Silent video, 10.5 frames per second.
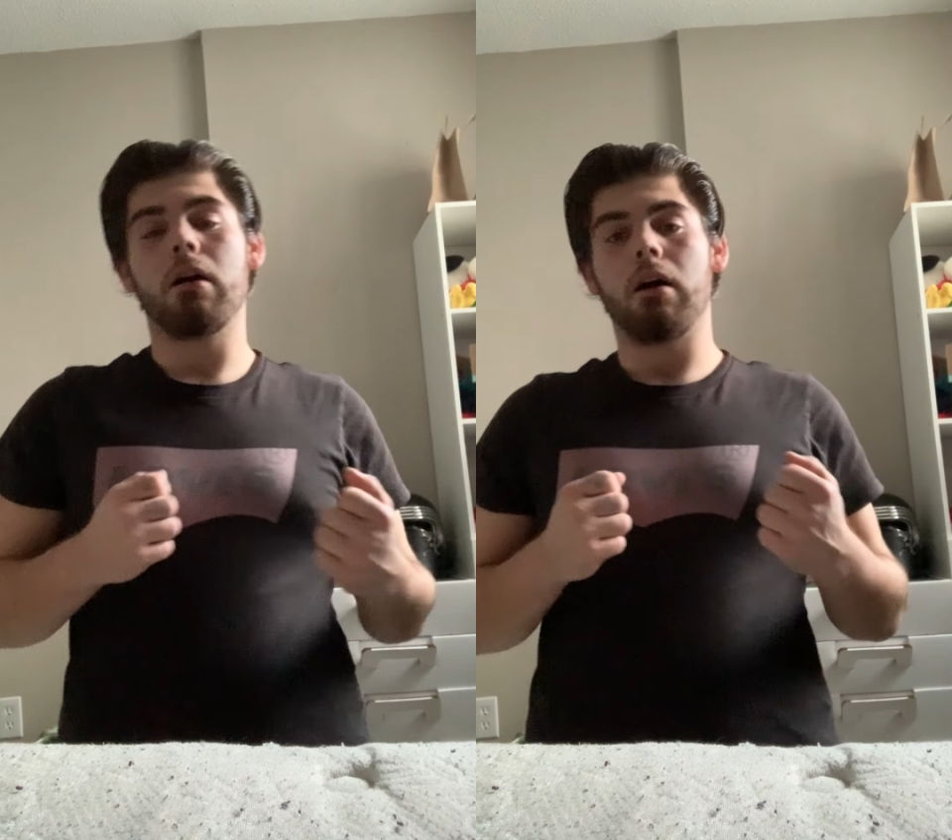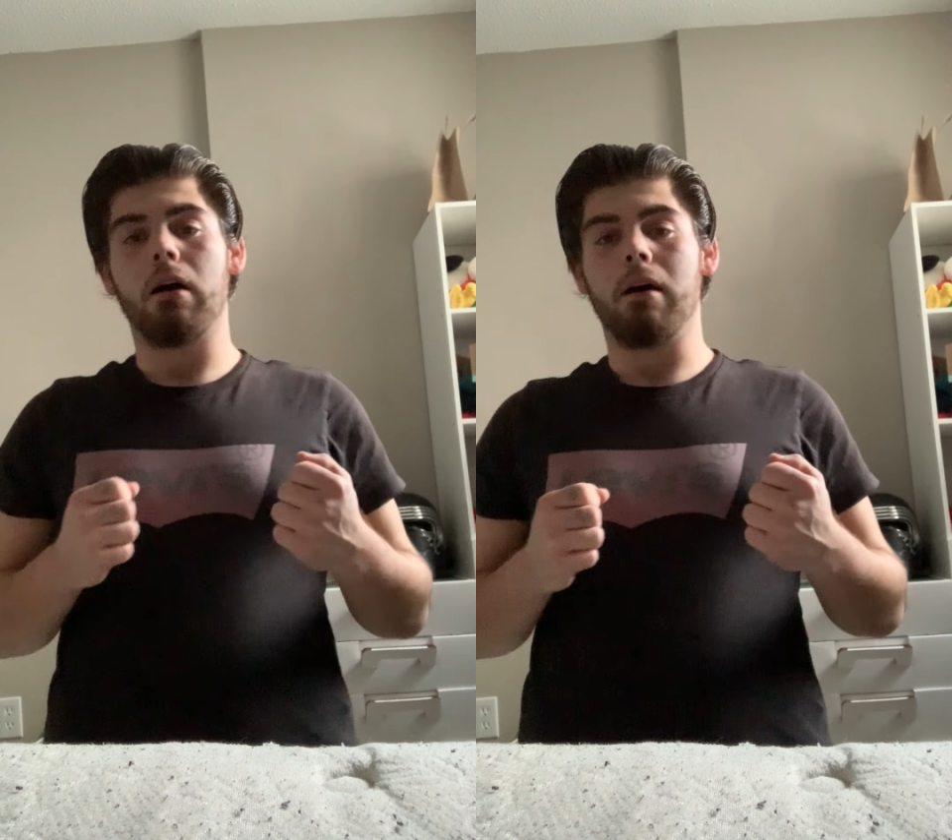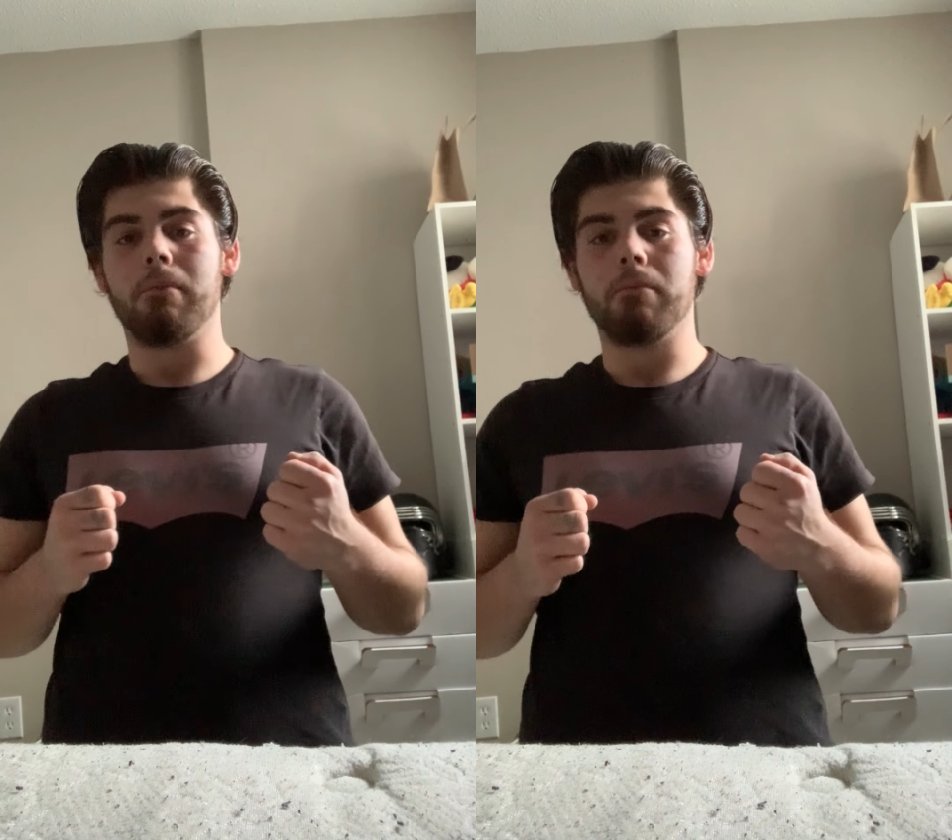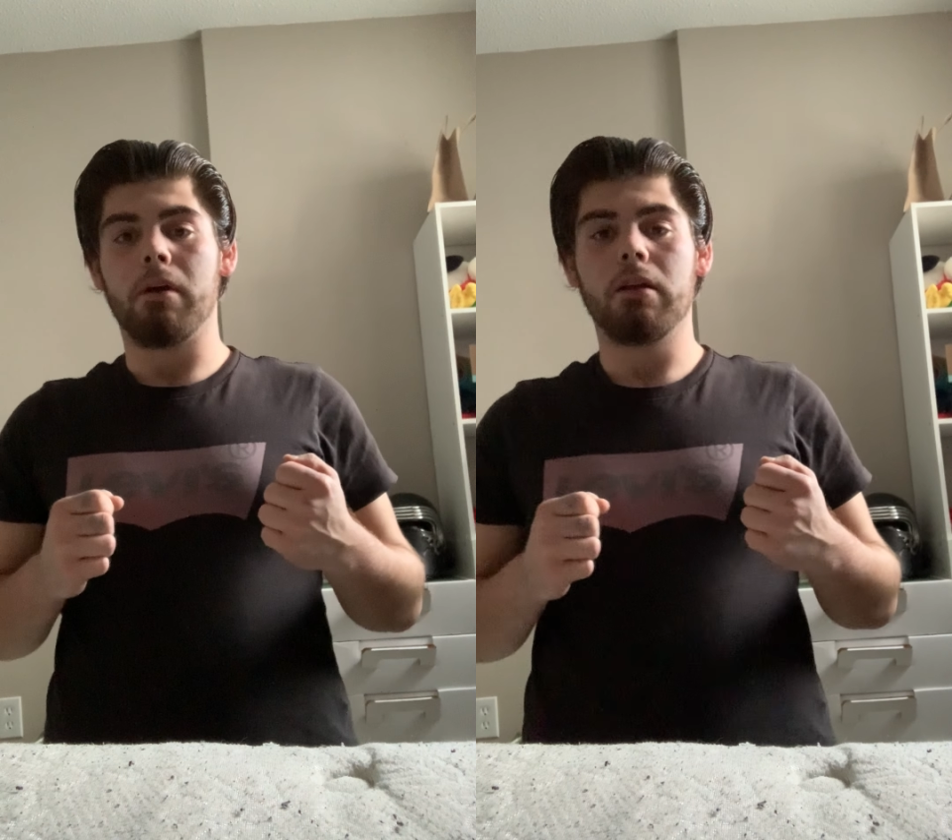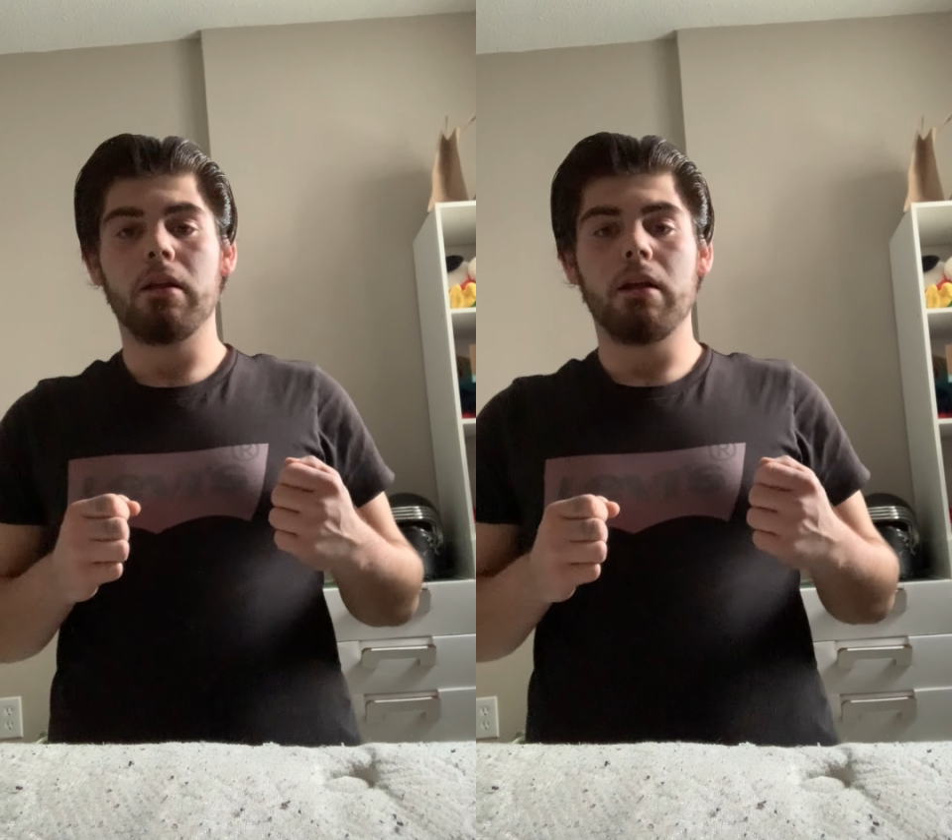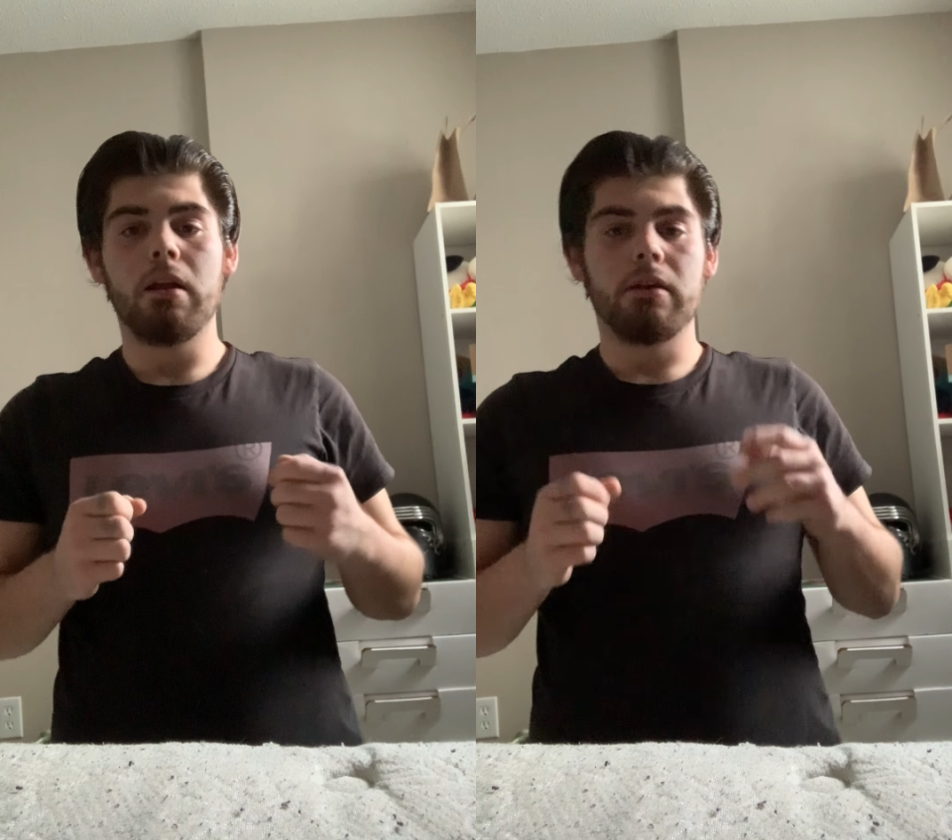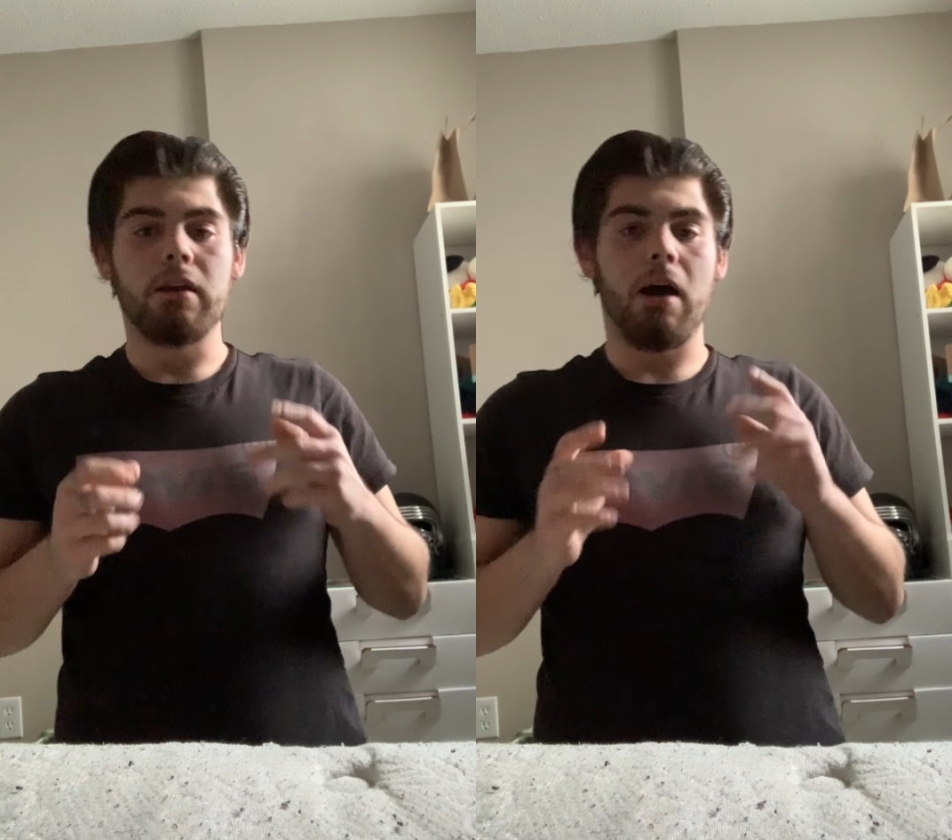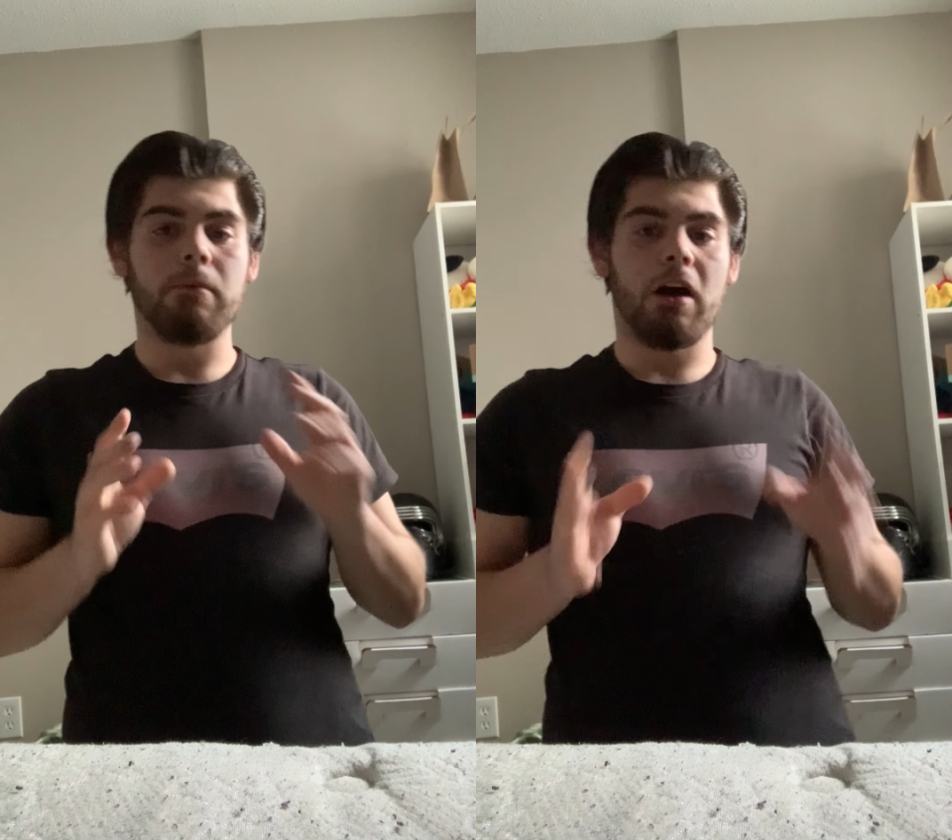Now
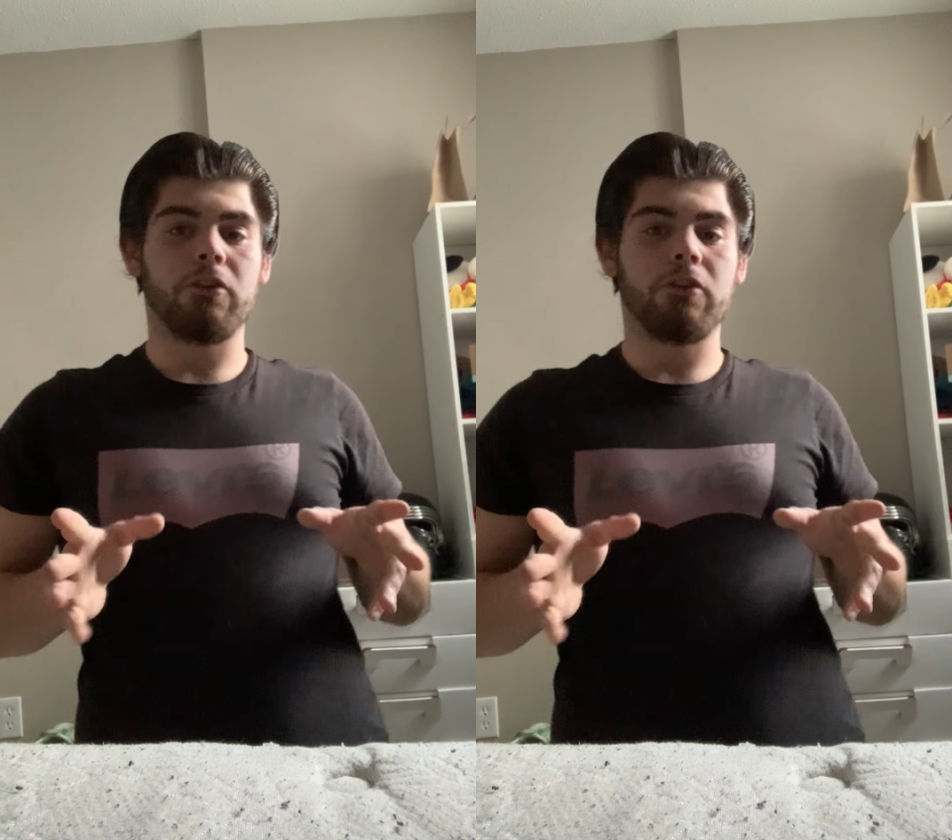I'm not